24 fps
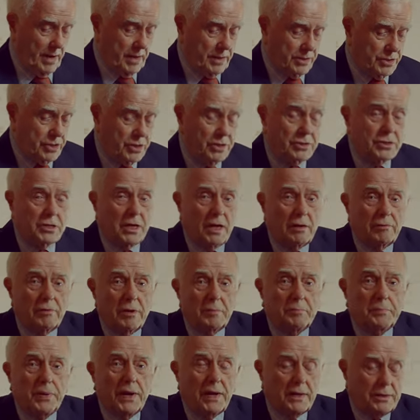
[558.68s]
Sir
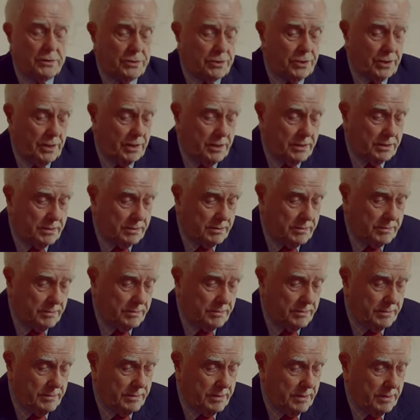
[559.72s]
Terry Pratchett,
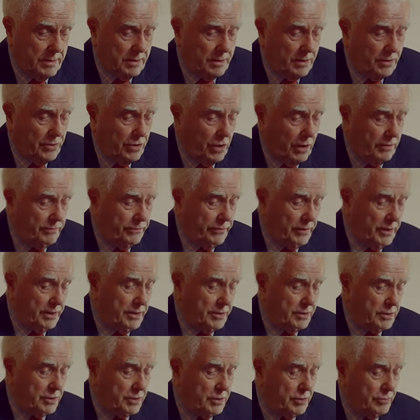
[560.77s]
a
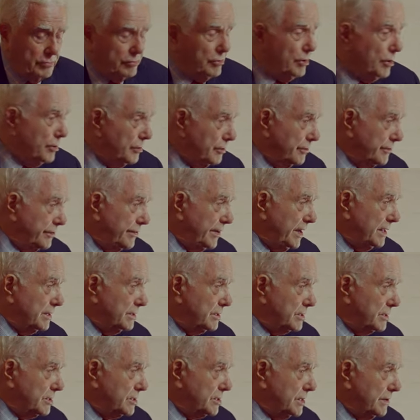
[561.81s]
novelist who wrote
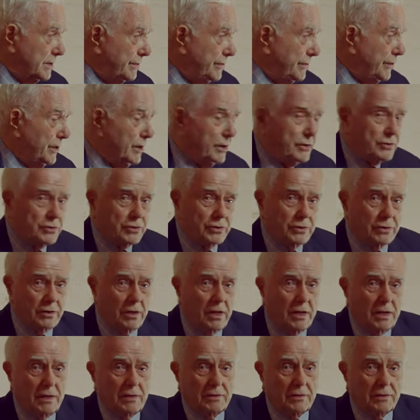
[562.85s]
fantasy fiction.